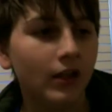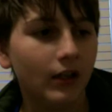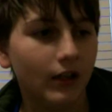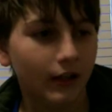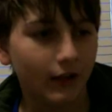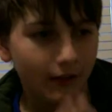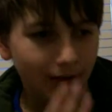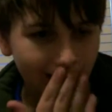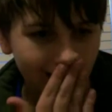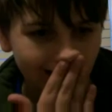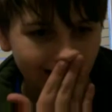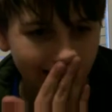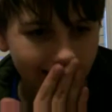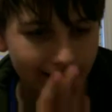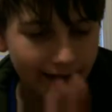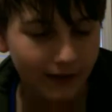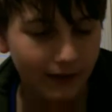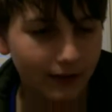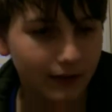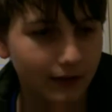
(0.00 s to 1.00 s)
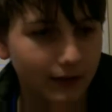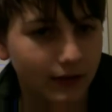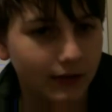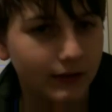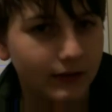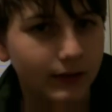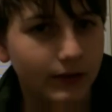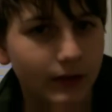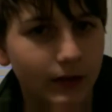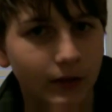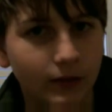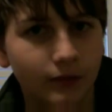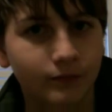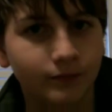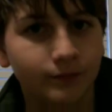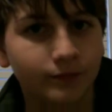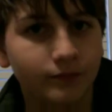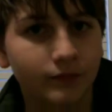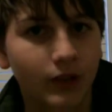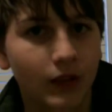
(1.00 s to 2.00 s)
and all that. So
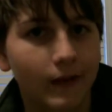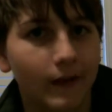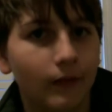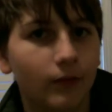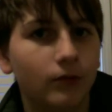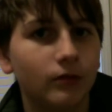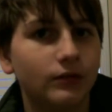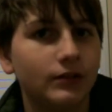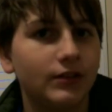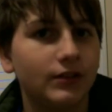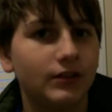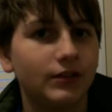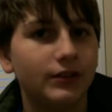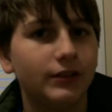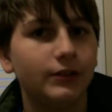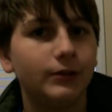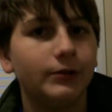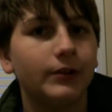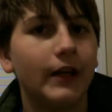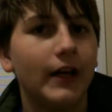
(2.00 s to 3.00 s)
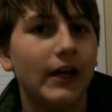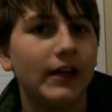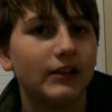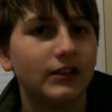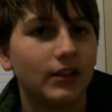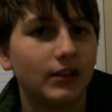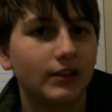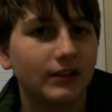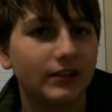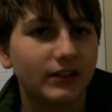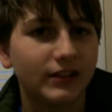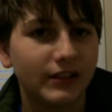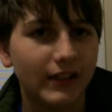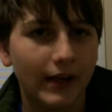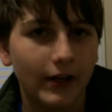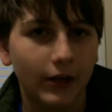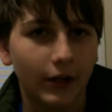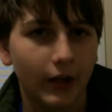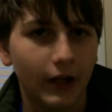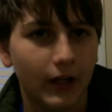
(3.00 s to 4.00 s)
I will see you guys on
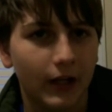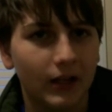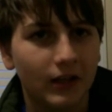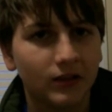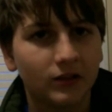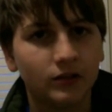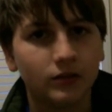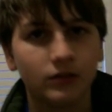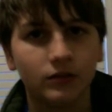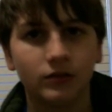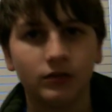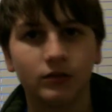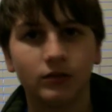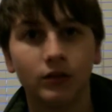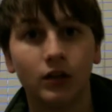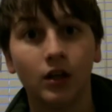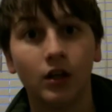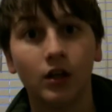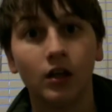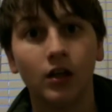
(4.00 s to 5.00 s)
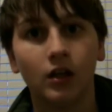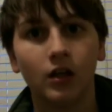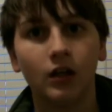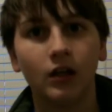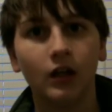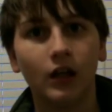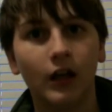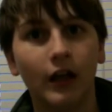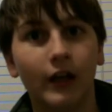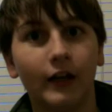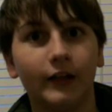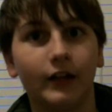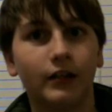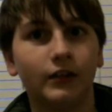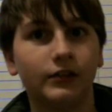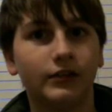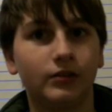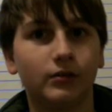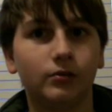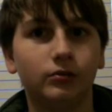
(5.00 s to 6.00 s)
Saturday. I got
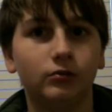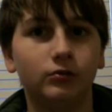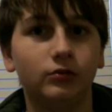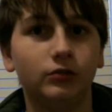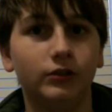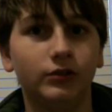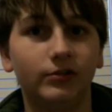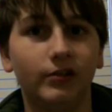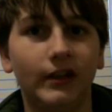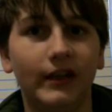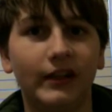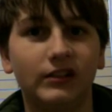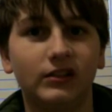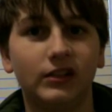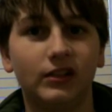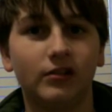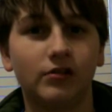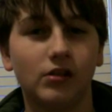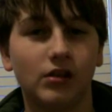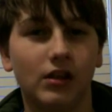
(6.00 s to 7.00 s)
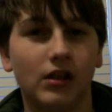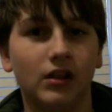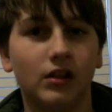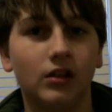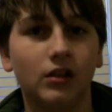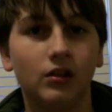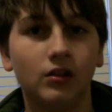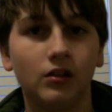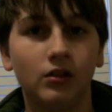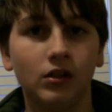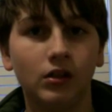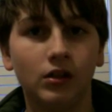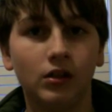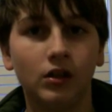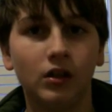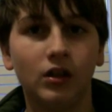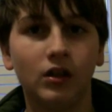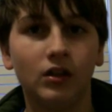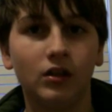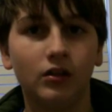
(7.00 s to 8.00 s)
this cool new exit thing.
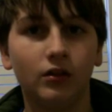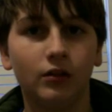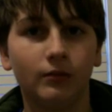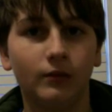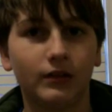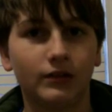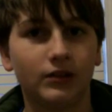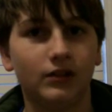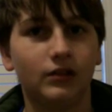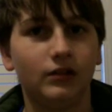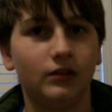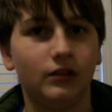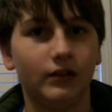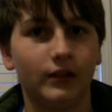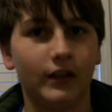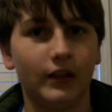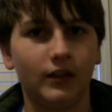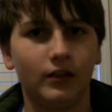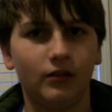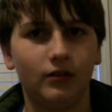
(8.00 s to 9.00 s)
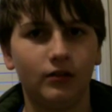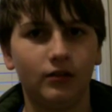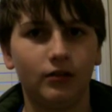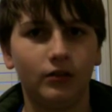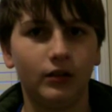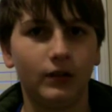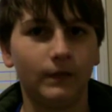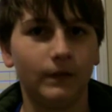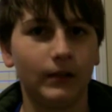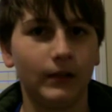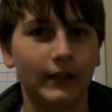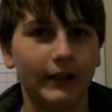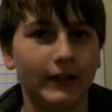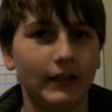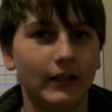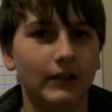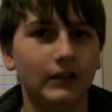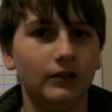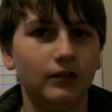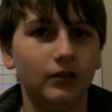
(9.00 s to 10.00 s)
Watch this. Okay. If you like
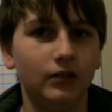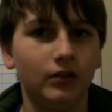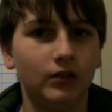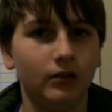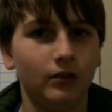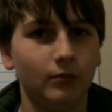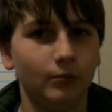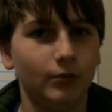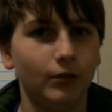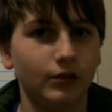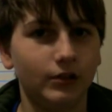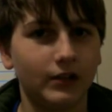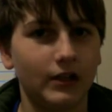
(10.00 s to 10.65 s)
it, post a